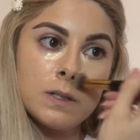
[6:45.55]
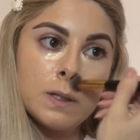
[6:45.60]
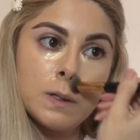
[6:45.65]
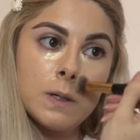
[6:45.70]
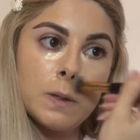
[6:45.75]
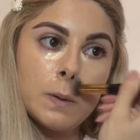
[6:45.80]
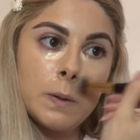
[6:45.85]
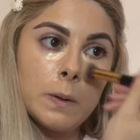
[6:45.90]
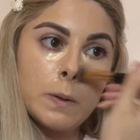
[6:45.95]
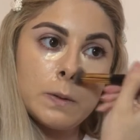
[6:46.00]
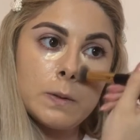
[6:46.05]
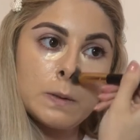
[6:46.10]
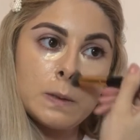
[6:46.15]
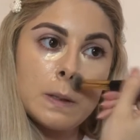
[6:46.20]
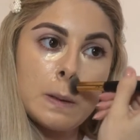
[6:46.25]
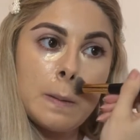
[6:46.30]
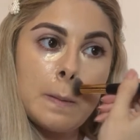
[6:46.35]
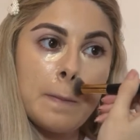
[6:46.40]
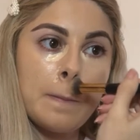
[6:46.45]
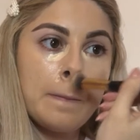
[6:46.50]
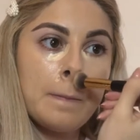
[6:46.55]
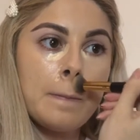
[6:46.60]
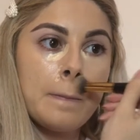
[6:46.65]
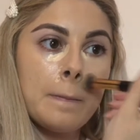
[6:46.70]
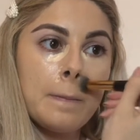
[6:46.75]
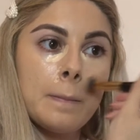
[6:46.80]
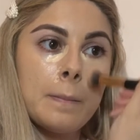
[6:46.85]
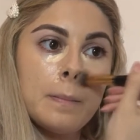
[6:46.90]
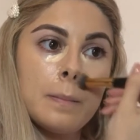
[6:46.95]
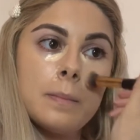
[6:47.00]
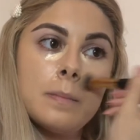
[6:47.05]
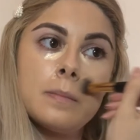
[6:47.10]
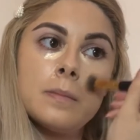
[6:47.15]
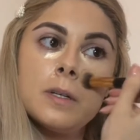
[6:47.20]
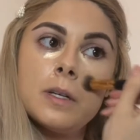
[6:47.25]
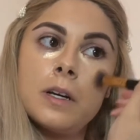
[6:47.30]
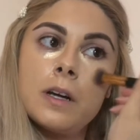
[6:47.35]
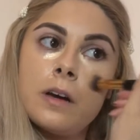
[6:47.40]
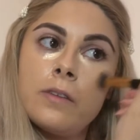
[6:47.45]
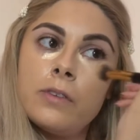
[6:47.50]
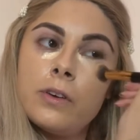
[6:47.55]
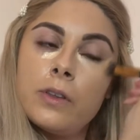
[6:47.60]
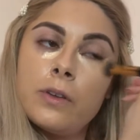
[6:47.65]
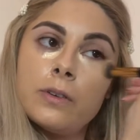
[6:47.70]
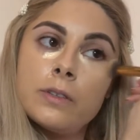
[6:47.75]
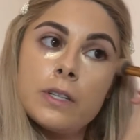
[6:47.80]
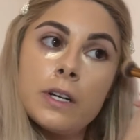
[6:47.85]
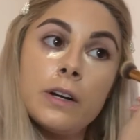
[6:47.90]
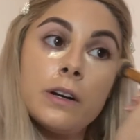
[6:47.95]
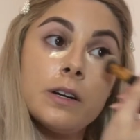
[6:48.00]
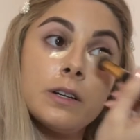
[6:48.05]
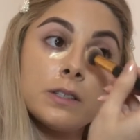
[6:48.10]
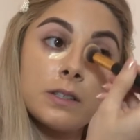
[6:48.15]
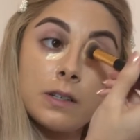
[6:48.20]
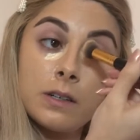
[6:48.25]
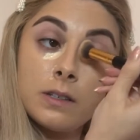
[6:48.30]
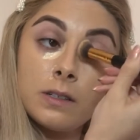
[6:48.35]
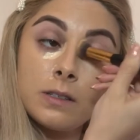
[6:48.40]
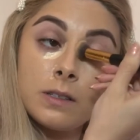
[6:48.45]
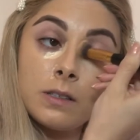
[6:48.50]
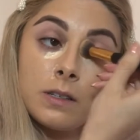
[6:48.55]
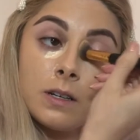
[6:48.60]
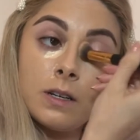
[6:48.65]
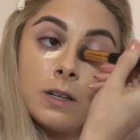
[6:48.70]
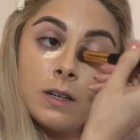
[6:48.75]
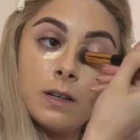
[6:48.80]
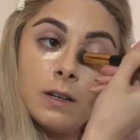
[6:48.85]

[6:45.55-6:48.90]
to do those, to cover those areas, because